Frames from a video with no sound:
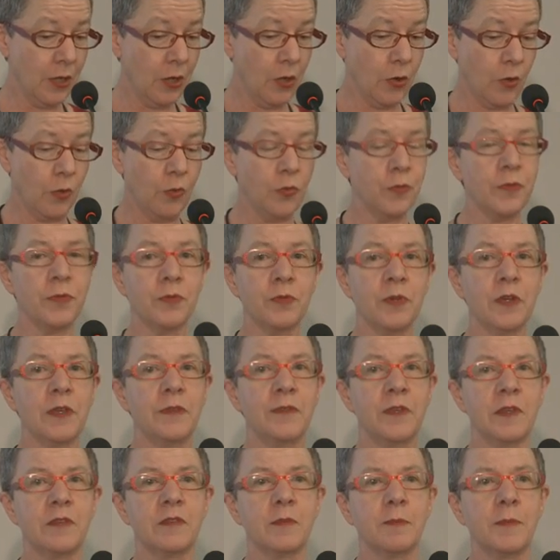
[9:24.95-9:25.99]
all three of
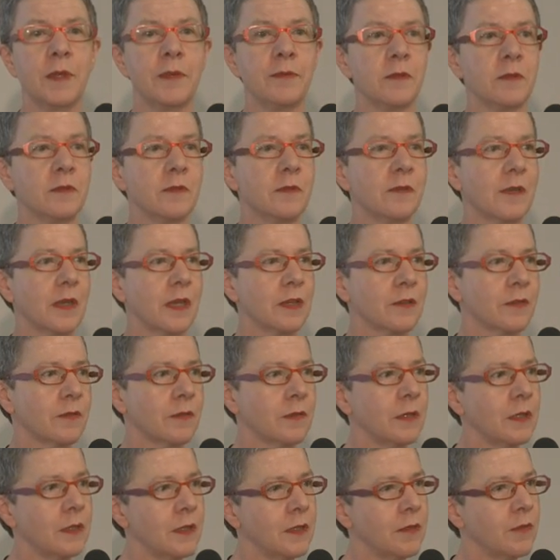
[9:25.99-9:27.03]
these methods are
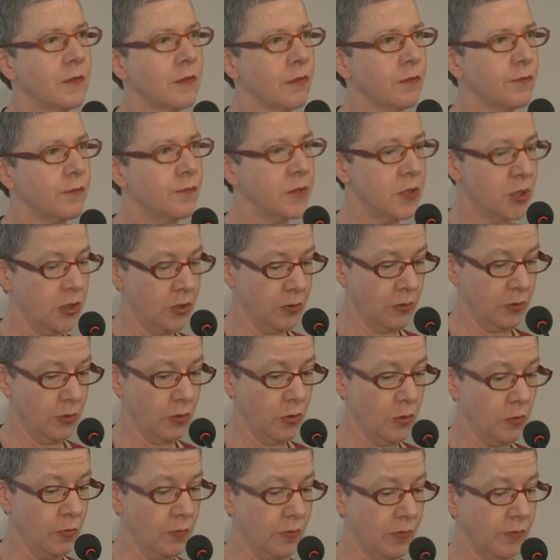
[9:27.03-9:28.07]
still in sufficient use